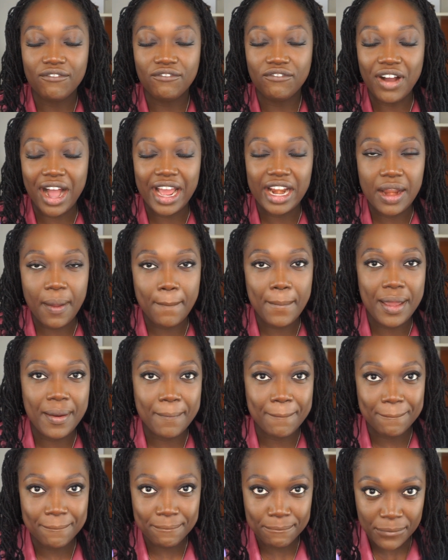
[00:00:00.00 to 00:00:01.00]

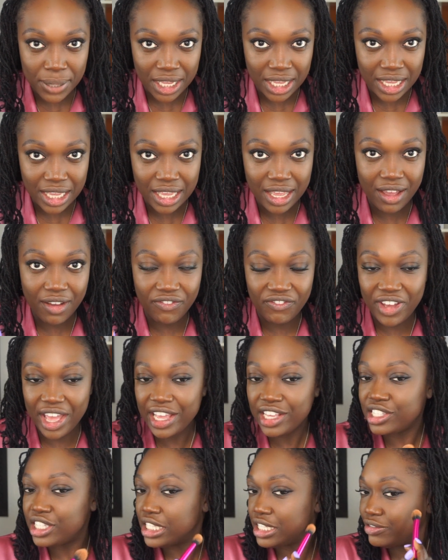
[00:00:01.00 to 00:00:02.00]
Vitamin B
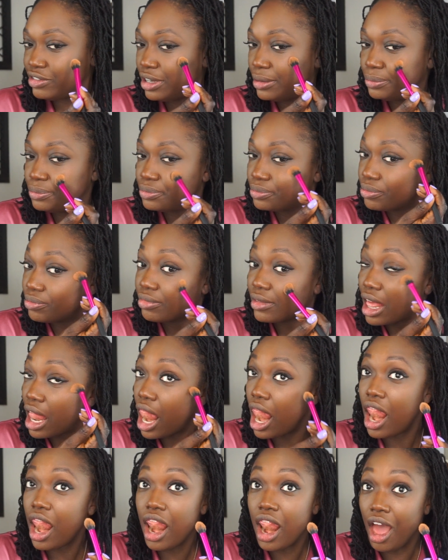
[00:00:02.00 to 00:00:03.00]
Face Serum.
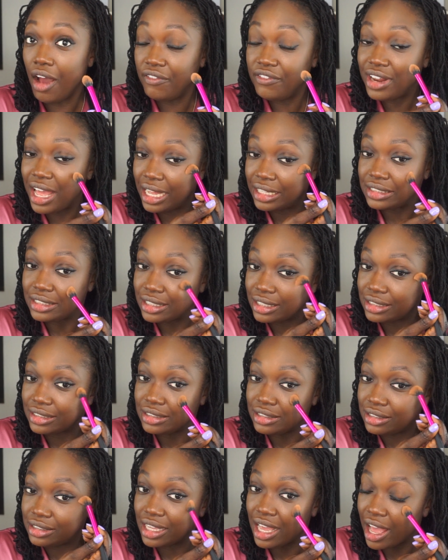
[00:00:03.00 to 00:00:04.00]
Love that to
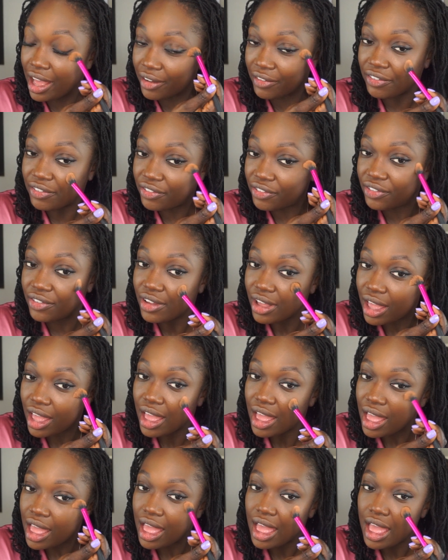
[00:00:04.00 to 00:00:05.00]
death.
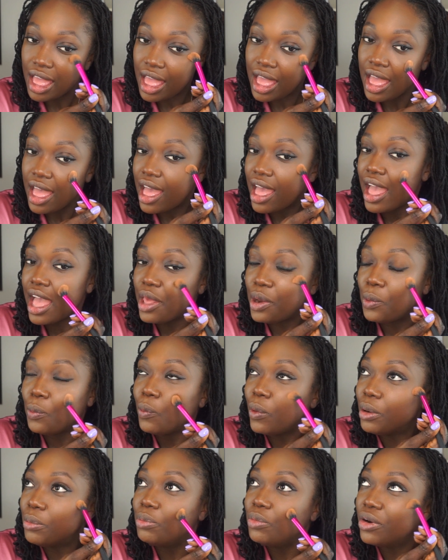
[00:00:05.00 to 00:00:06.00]
And
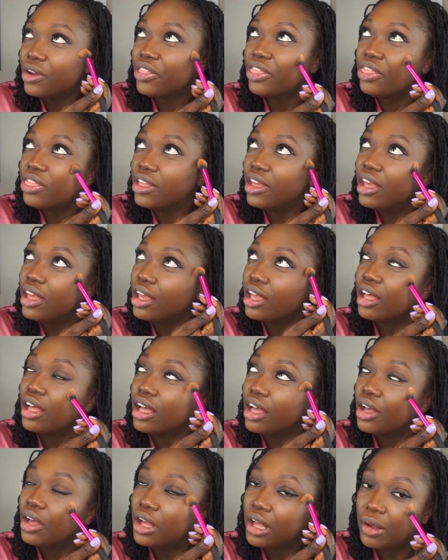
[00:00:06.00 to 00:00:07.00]
one more thing.
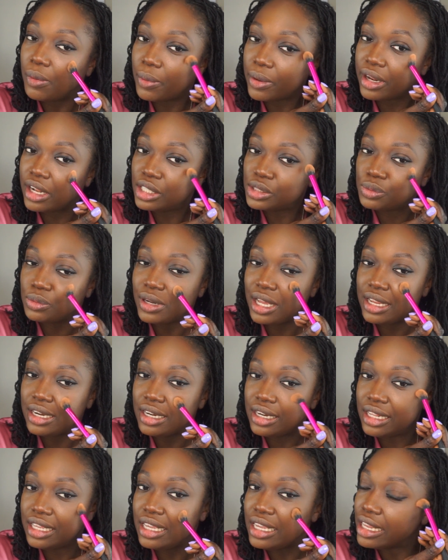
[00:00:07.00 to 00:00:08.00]
What else would I
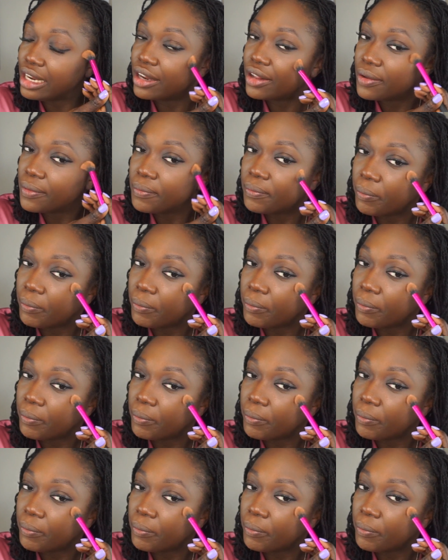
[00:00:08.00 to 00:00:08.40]
need?